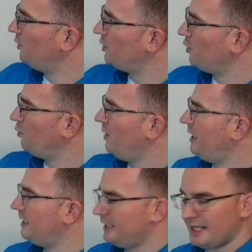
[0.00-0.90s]

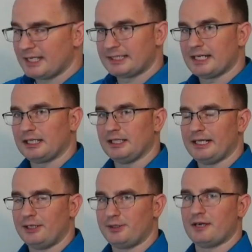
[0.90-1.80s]
away at that
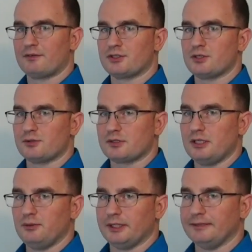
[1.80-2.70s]
cloud ever so
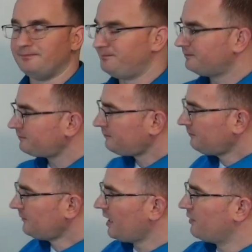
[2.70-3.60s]
slowly.
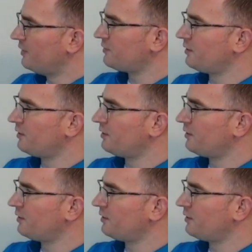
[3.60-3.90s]
This can